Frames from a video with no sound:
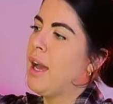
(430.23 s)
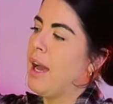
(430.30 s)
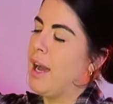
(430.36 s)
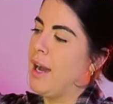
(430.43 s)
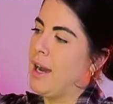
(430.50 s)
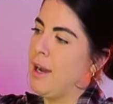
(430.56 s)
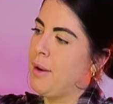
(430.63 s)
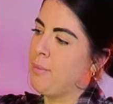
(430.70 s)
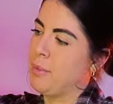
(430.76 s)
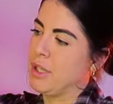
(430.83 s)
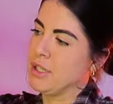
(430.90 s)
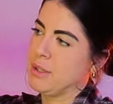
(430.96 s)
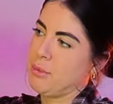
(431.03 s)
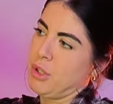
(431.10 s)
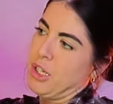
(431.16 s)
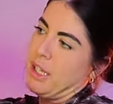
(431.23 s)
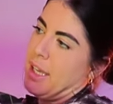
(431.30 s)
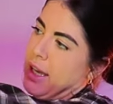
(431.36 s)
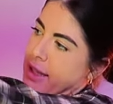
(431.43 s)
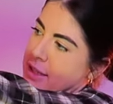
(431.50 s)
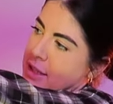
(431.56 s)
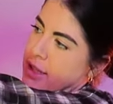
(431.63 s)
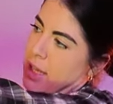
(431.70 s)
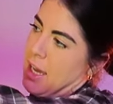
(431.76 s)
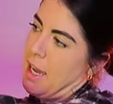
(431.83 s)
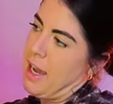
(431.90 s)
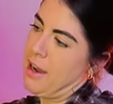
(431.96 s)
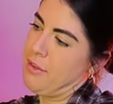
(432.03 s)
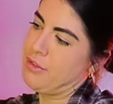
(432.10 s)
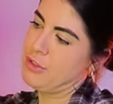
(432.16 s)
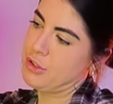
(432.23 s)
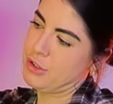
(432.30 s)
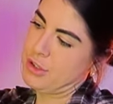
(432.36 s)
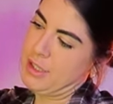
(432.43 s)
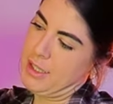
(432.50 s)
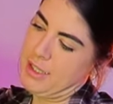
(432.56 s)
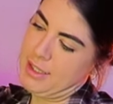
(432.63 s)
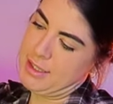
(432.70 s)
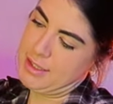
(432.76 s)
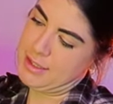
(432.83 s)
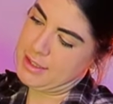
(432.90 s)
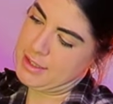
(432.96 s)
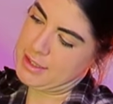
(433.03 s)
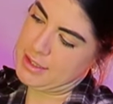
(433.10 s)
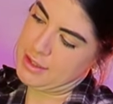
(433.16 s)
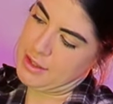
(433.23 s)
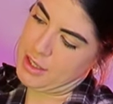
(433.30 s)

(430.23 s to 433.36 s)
um, because I'm going to get into that after is